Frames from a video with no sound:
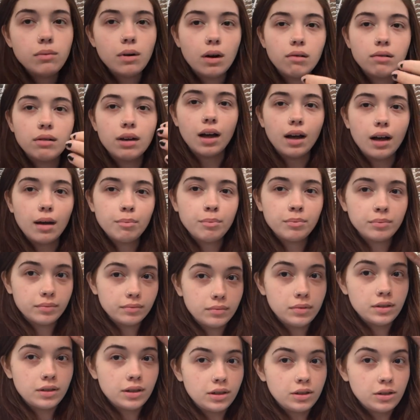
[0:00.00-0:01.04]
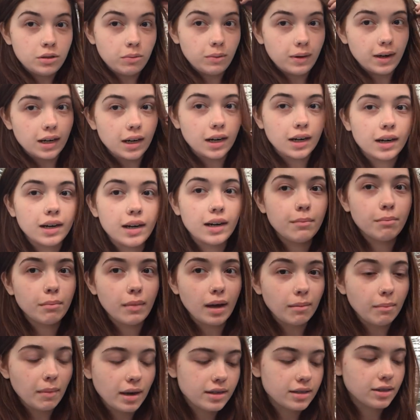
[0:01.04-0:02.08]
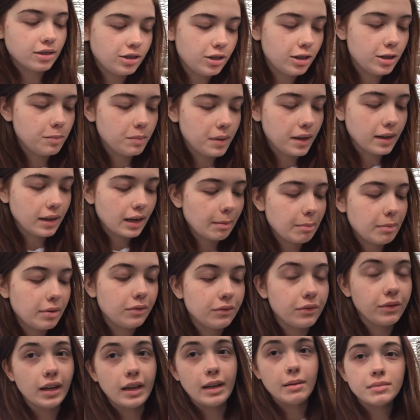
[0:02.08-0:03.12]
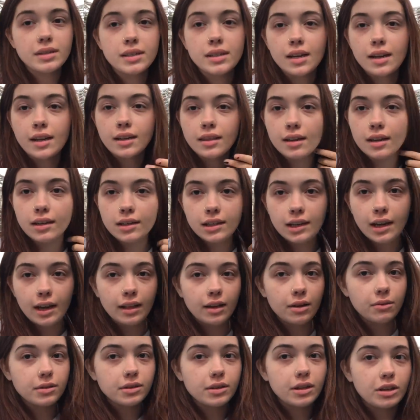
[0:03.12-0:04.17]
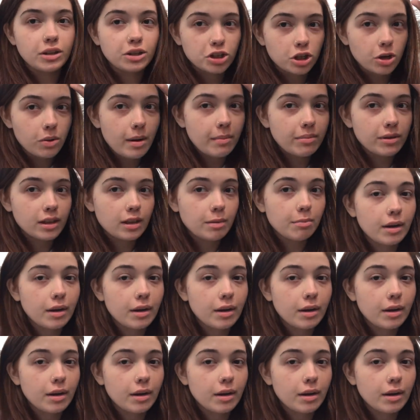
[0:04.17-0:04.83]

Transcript: woke up to Twitter and my messages being up in flames saying that Taylor was gonna show up to the